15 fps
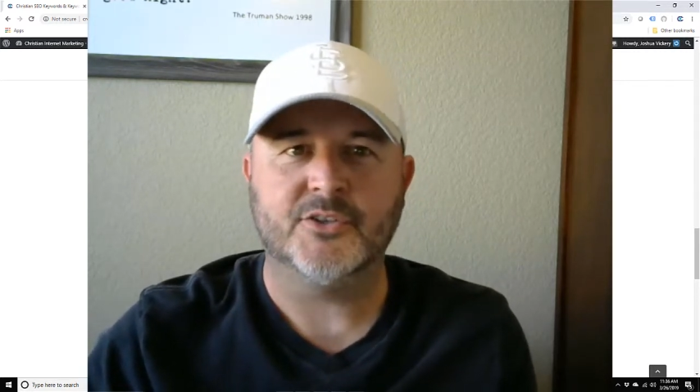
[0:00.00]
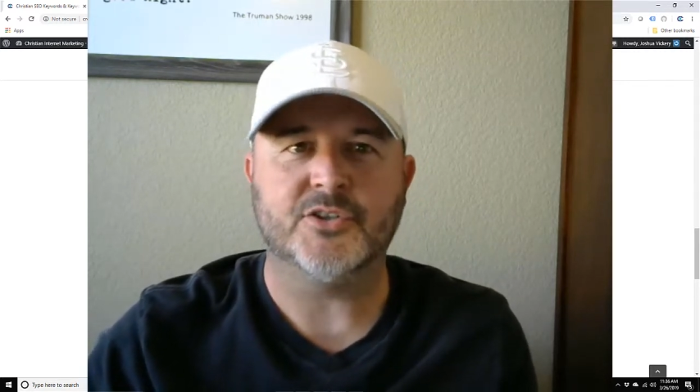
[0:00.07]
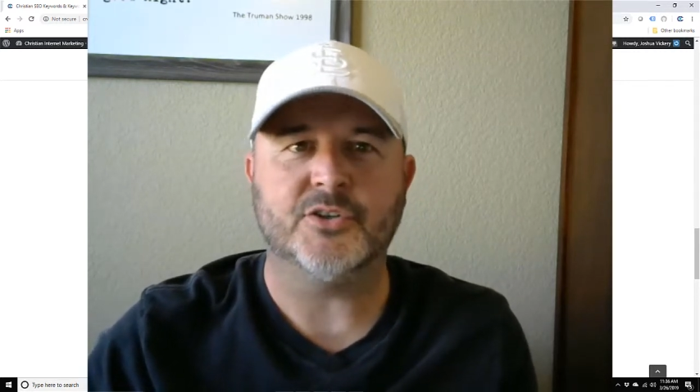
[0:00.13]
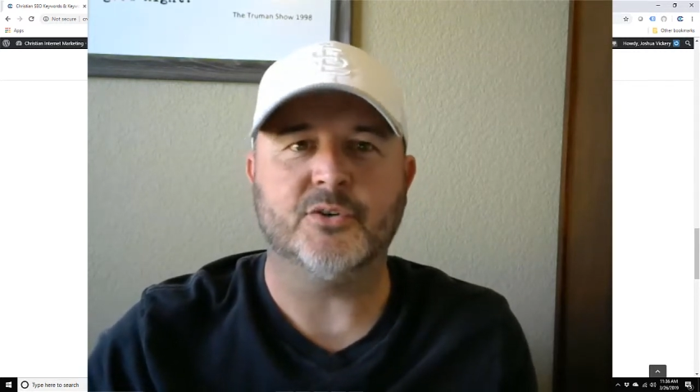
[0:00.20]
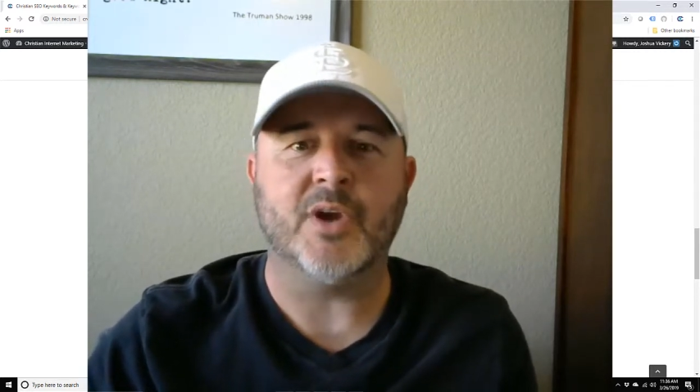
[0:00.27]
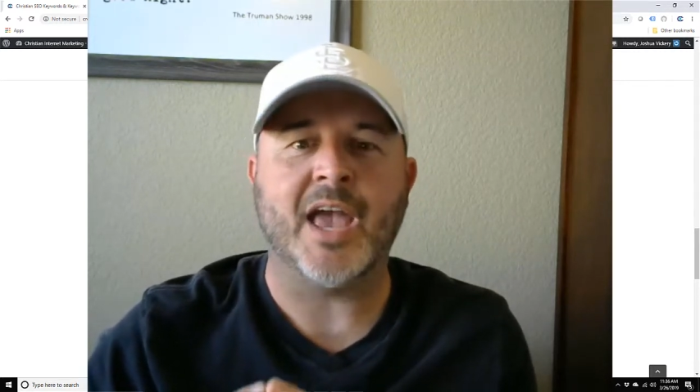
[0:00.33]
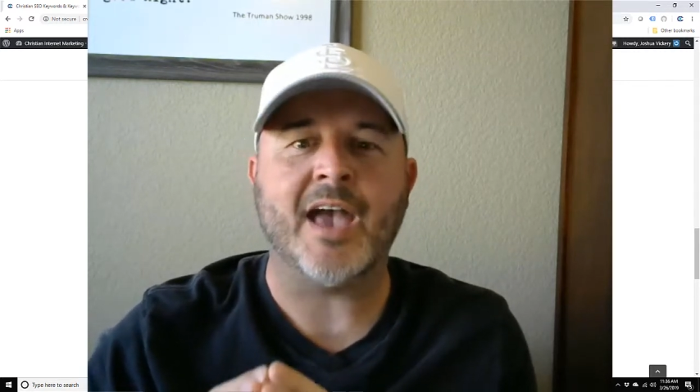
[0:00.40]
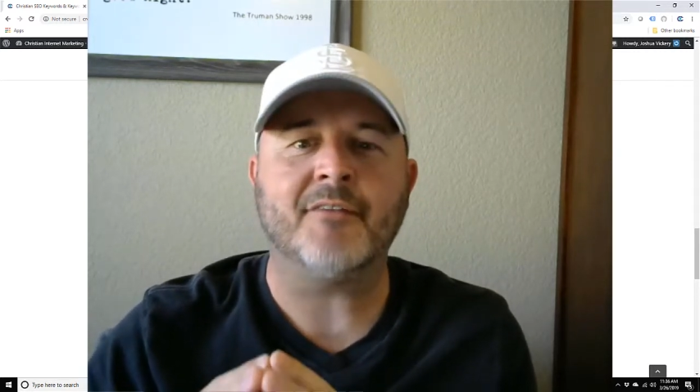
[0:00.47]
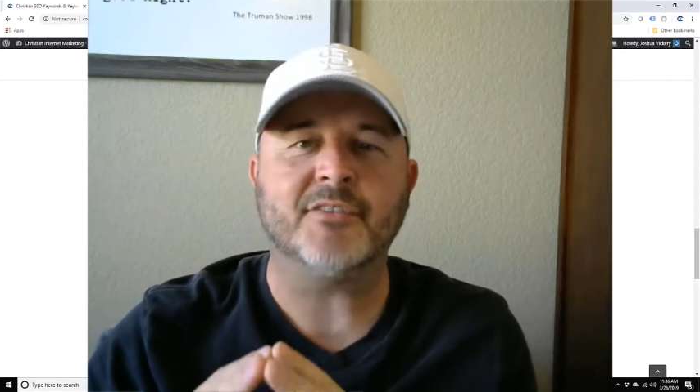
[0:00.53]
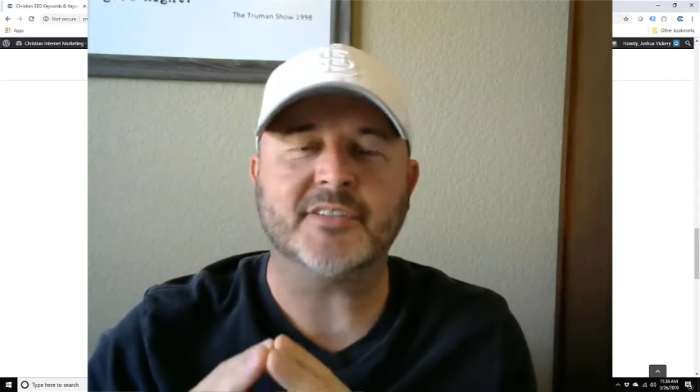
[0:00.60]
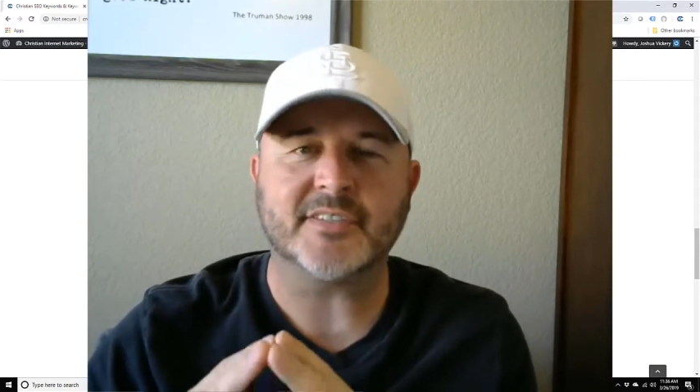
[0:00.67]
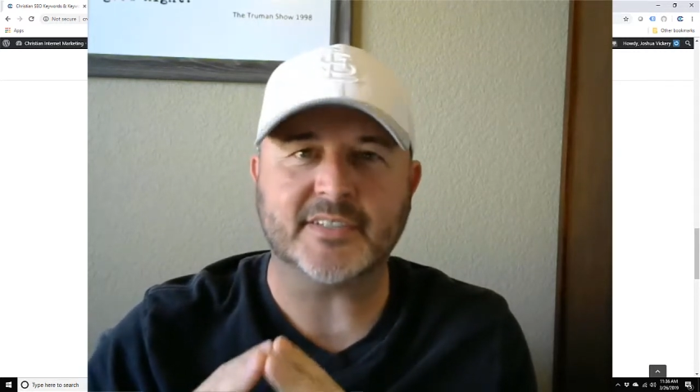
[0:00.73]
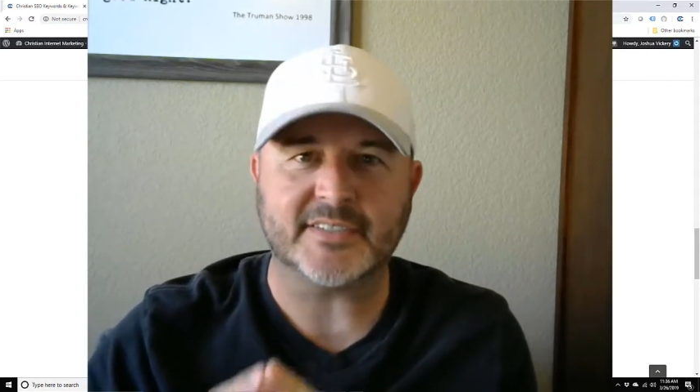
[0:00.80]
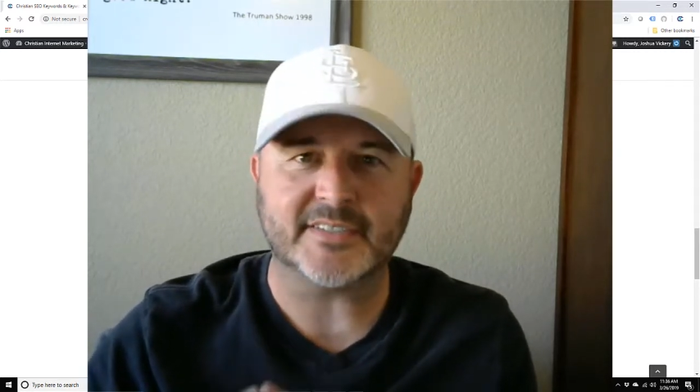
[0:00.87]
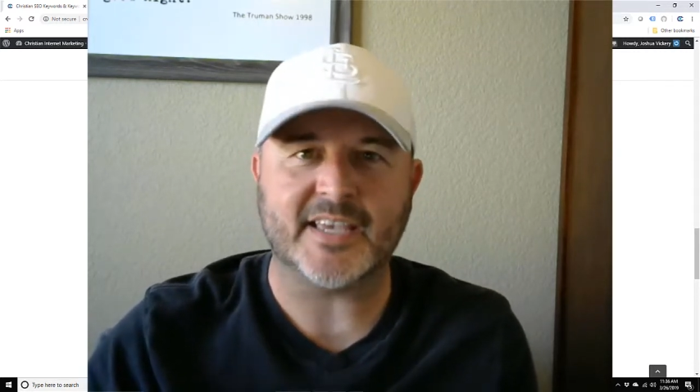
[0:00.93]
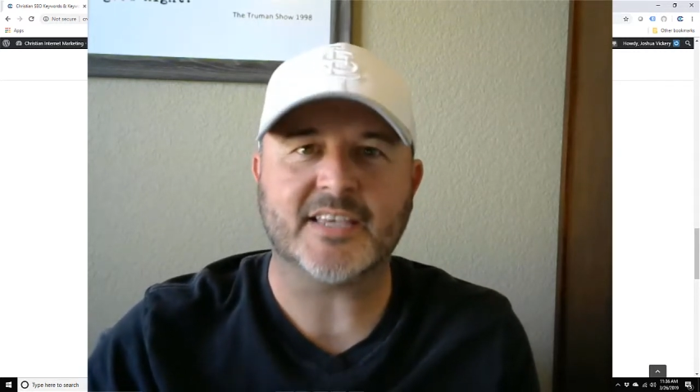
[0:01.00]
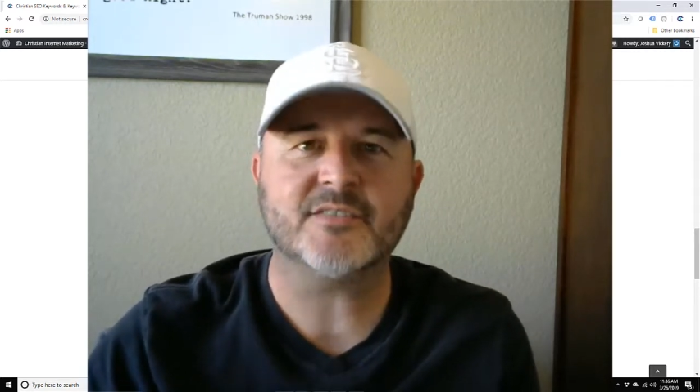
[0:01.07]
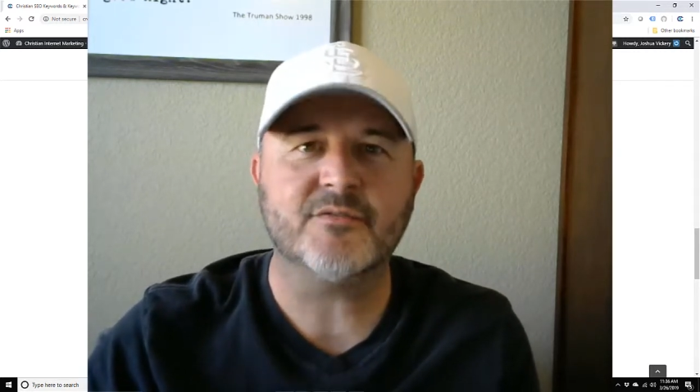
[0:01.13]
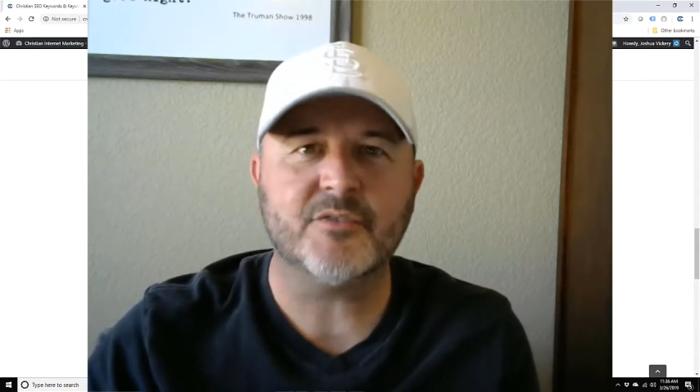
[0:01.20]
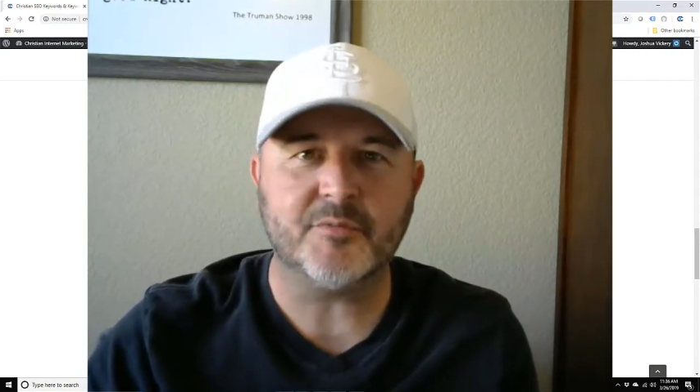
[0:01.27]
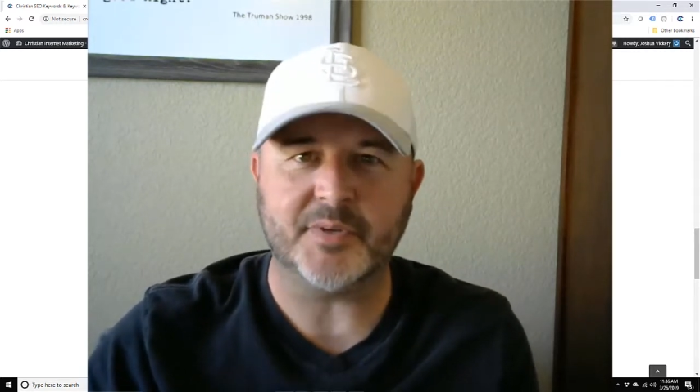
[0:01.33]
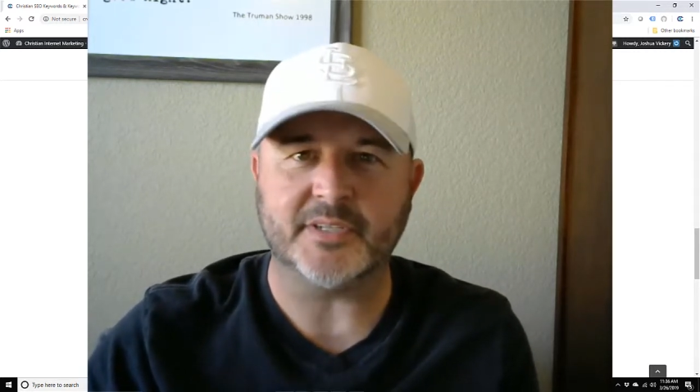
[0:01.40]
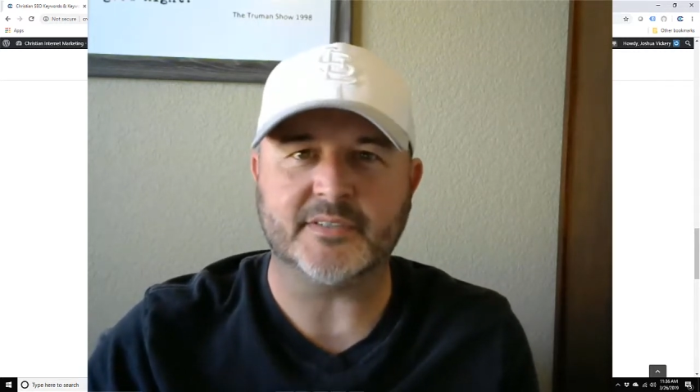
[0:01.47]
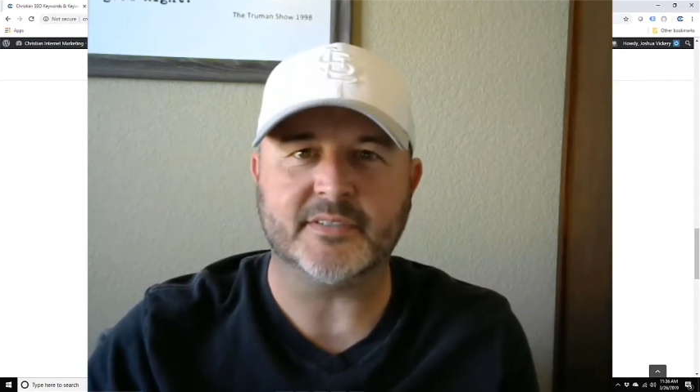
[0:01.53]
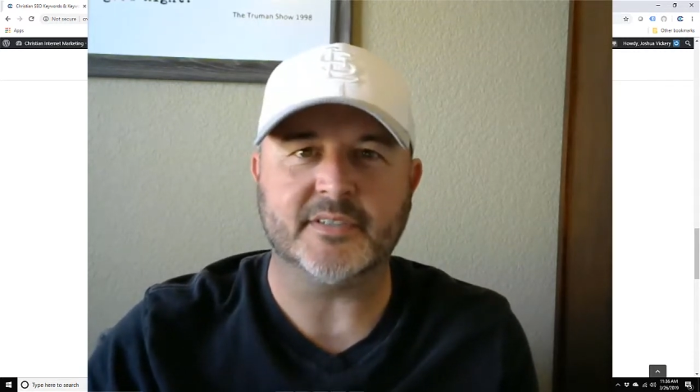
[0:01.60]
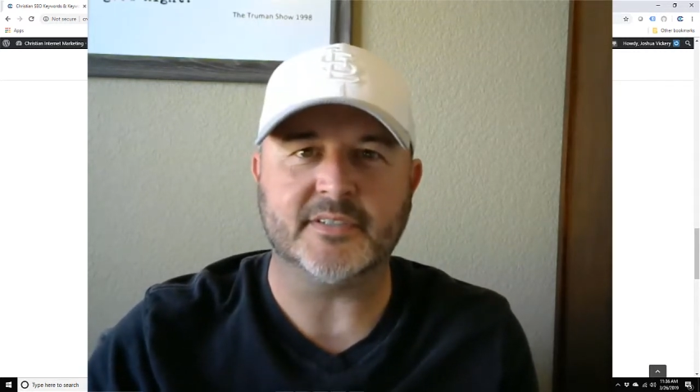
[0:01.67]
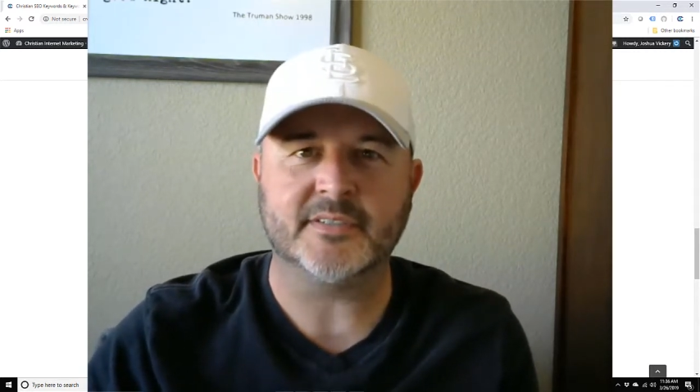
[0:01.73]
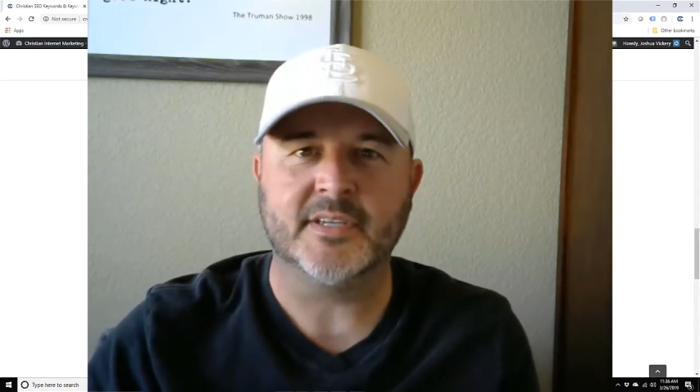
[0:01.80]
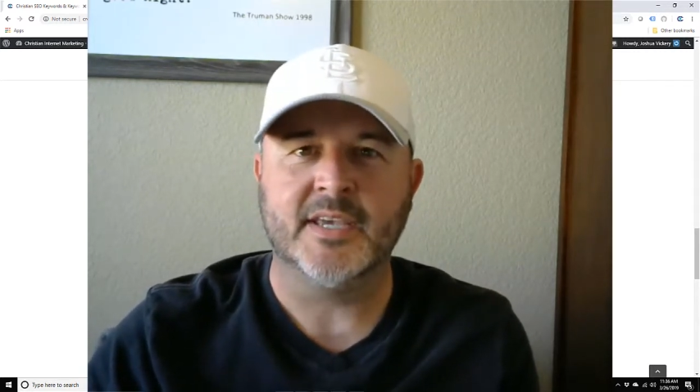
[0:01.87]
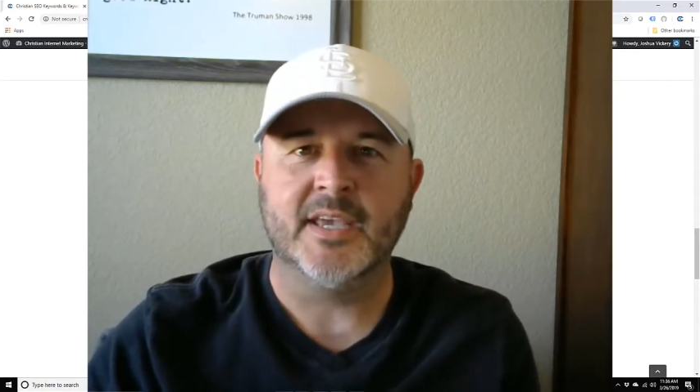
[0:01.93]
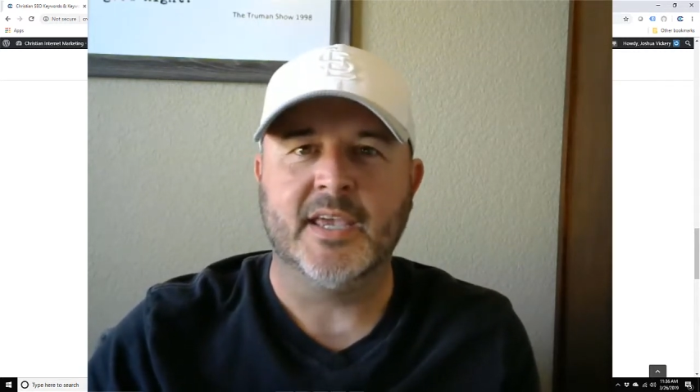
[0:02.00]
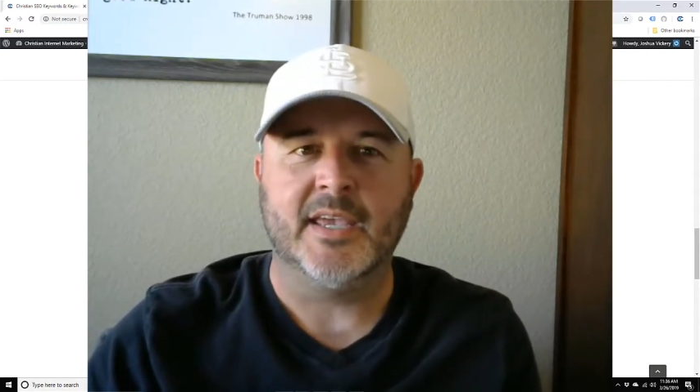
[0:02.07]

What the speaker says: to have a successful business